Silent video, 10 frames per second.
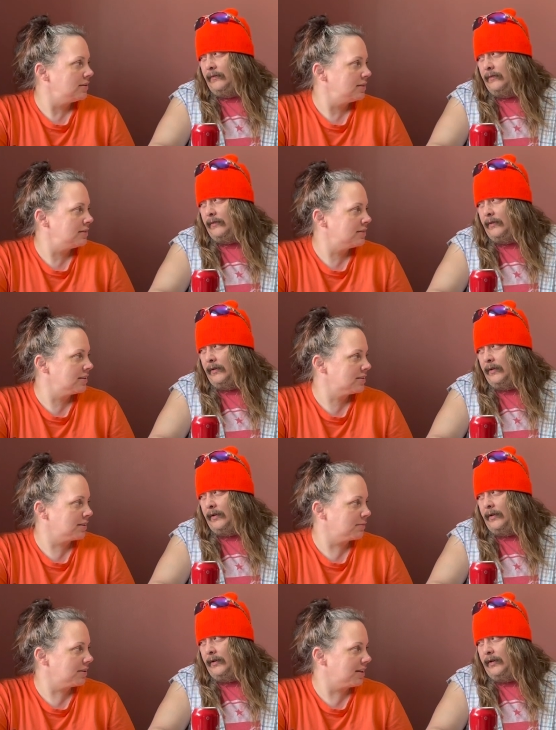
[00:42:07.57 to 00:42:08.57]
Speaker 1: You think
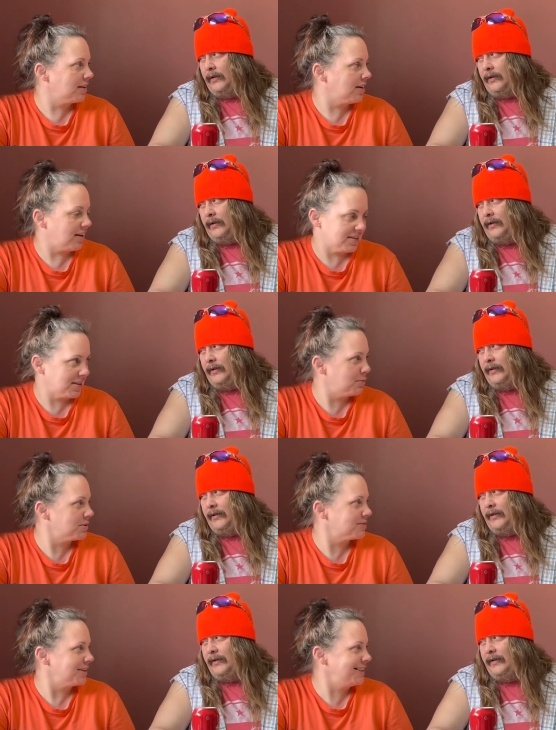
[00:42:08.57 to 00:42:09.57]
something I said
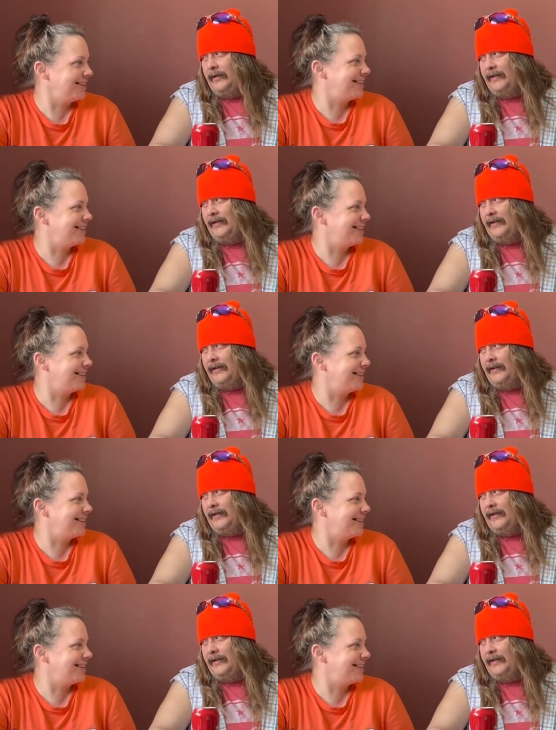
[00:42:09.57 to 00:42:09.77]
was funny?